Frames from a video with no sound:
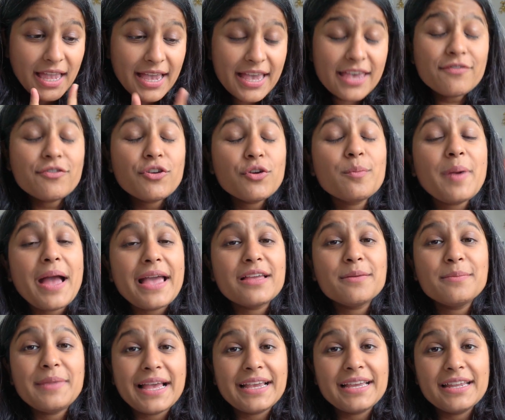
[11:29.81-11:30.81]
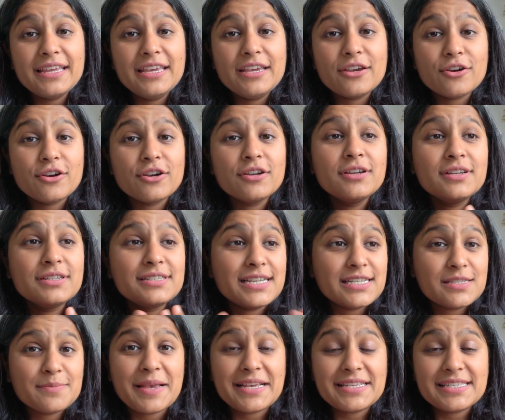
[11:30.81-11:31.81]
If you're buying a blanket here, it
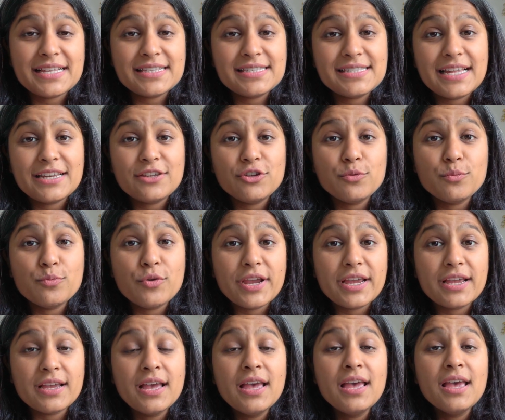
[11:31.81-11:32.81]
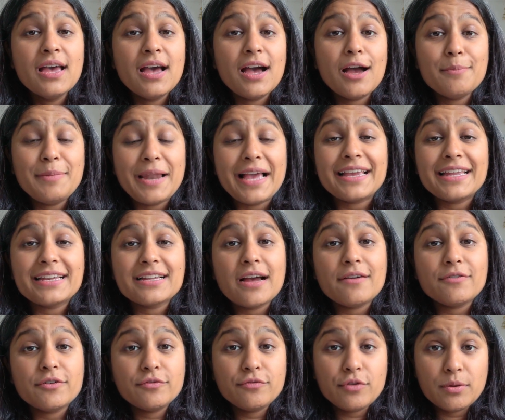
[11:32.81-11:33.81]
doesn't make sense that you bring a blanket
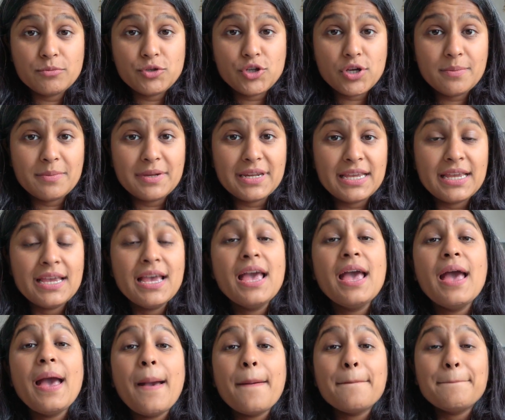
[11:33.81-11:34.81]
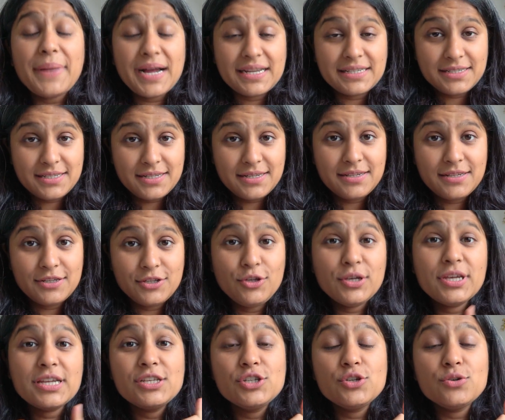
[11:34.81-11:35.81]
cover from Germany, but you
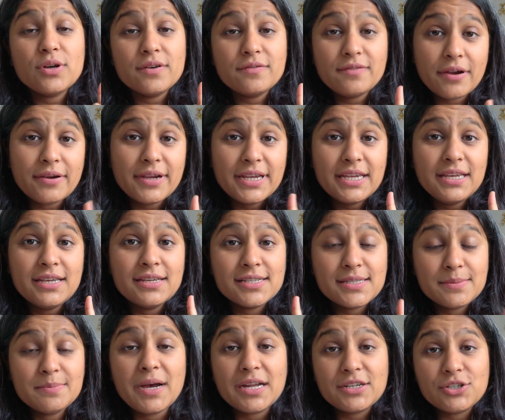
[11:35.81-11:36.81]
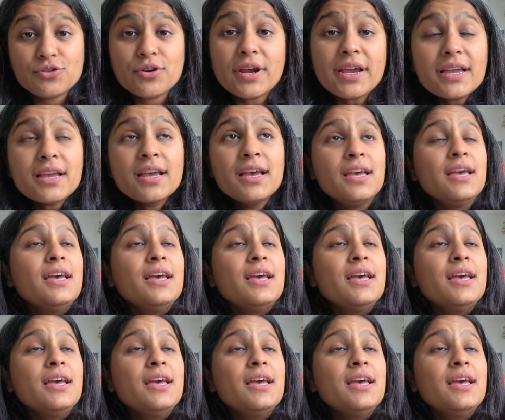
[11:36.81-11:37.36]
can do a very smart trick.